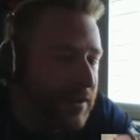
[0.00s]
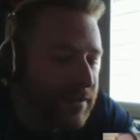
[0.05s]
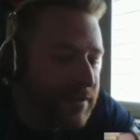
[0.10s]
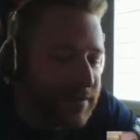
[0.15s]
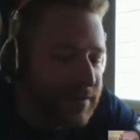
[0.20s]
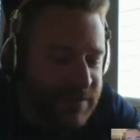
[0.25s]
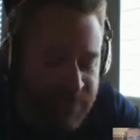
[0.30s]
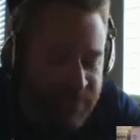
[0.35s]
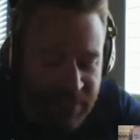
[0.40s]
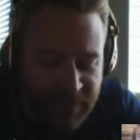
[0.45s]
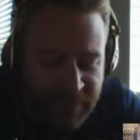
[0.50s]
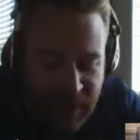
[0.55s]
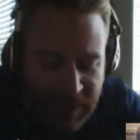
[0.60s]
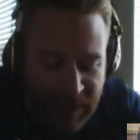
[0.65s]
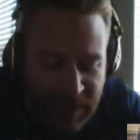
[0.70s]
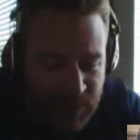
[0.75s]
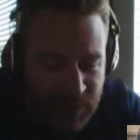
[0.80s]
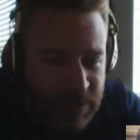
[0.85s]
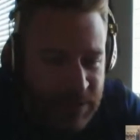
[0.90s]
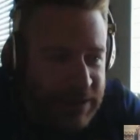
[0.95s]
some of the fouls
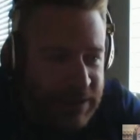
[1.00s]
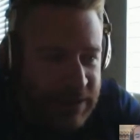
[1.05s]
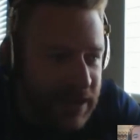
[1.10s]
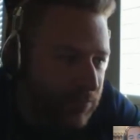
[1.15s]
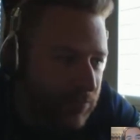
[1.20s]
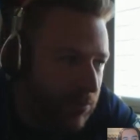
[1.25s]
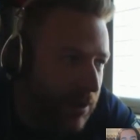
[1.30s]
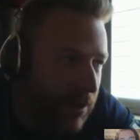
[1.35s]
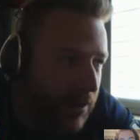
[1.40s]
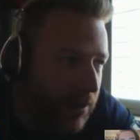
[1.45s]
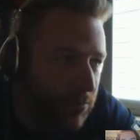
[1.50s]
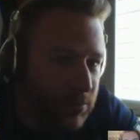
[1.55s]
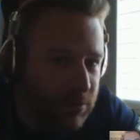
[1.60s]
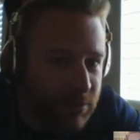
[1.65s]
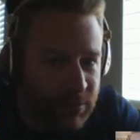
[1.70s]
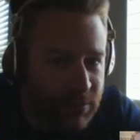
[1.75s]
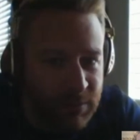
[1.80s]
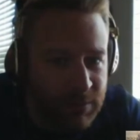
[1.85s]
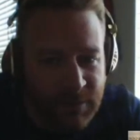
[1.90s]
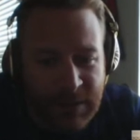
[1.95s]
we gave away were a
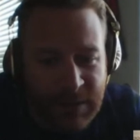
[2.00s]
little,